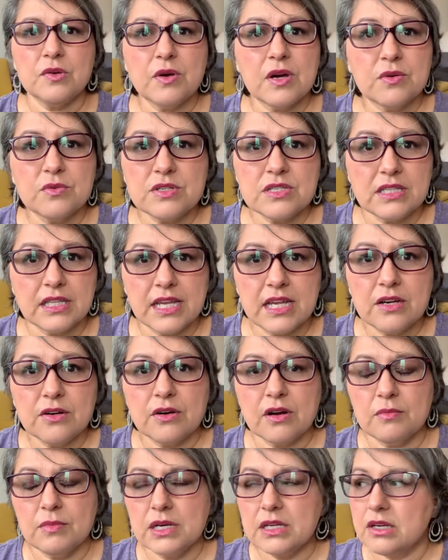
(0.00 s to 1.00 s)
hours later
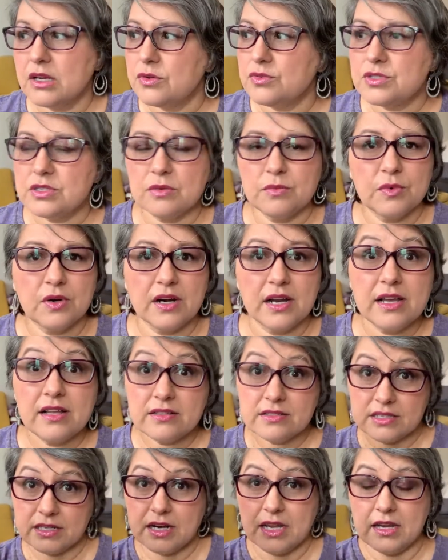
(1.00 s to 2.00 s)
I'm gonna go somewhere
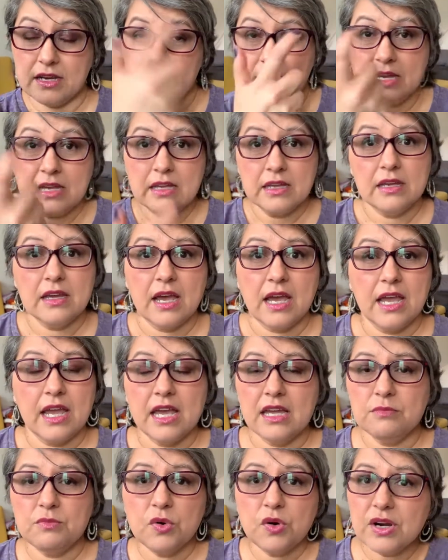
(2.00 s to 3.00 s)
else and I
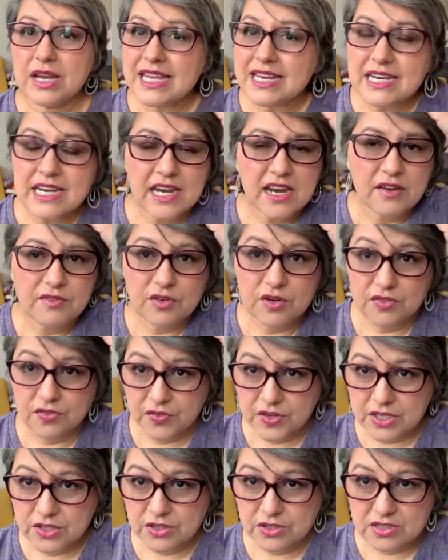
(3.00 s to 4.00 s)
add more, it never
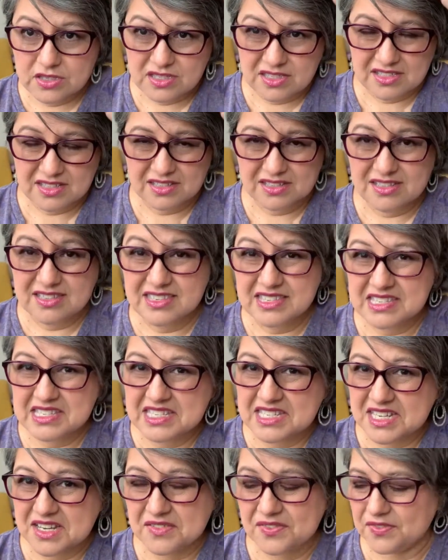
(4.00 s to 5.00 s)
feels
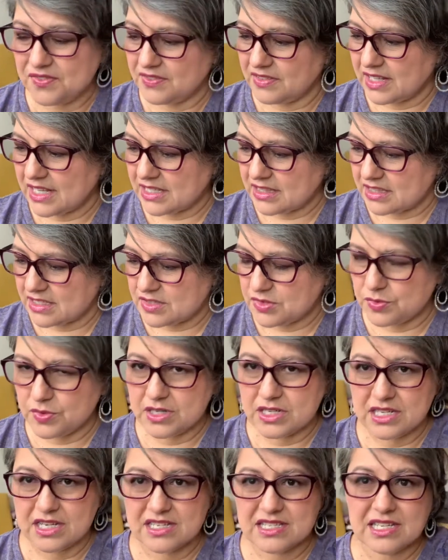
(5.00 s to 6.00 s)
stiff like this one
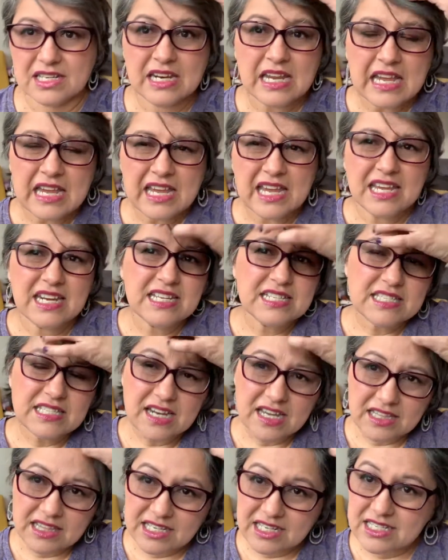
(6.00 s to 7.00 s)
does. And it's
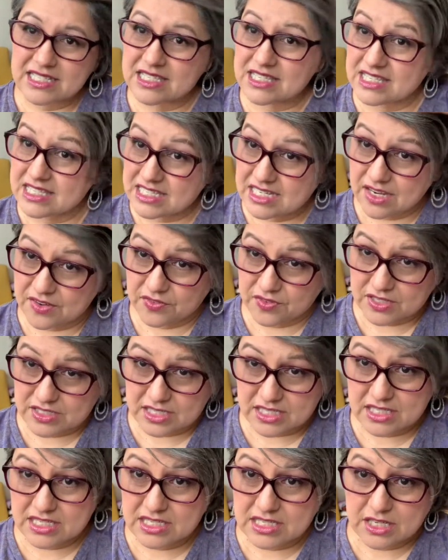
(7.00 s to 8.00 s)
not that it's stiff because
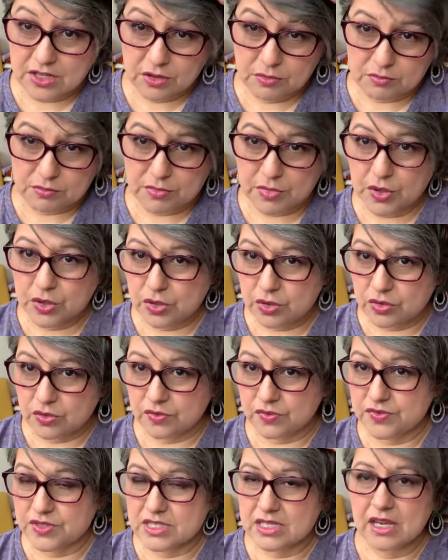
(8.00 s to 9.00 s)
it still
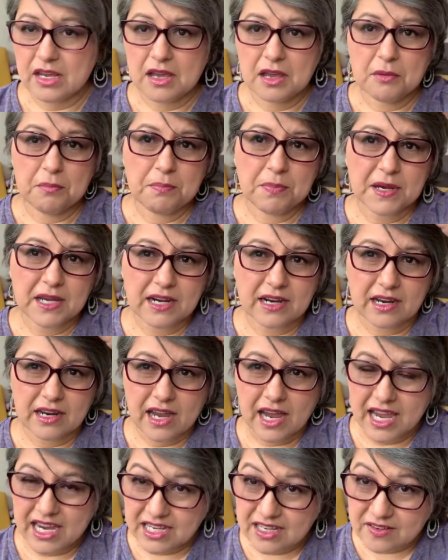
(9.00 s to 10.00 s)
moves, but
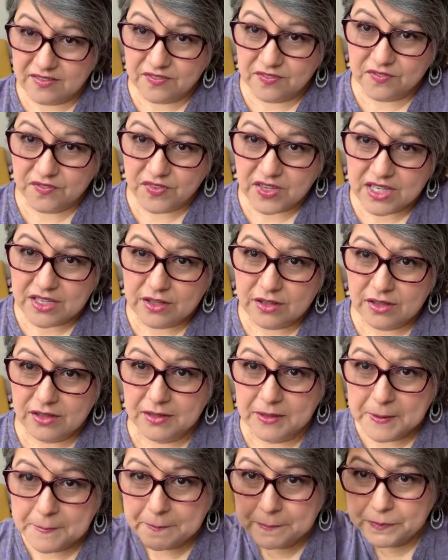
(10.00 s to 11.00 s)
I can
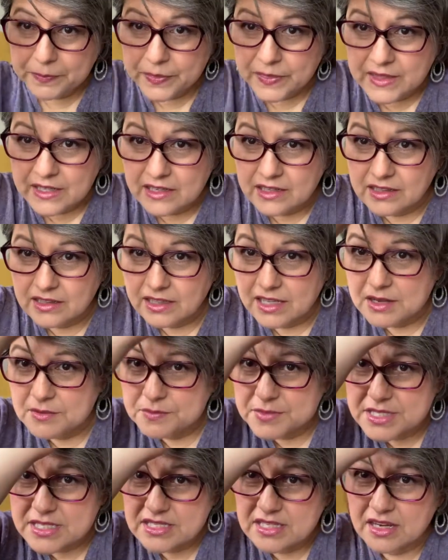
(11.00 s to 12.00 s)
feel the
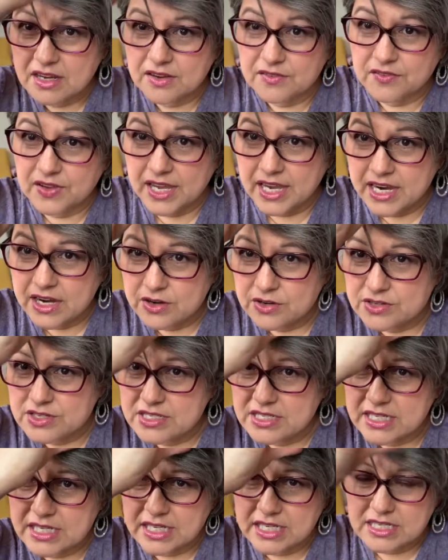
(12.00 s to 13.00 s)
clumps of hair
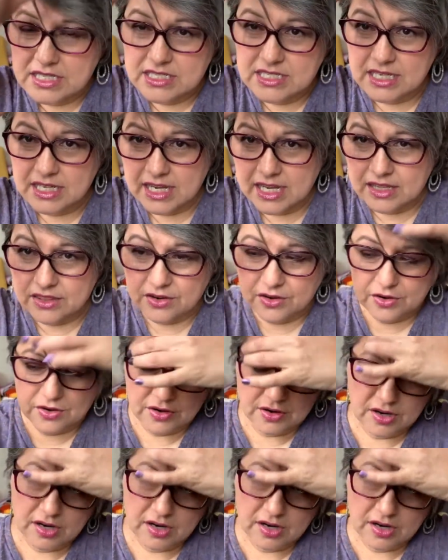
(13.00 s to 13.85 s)
sticking together.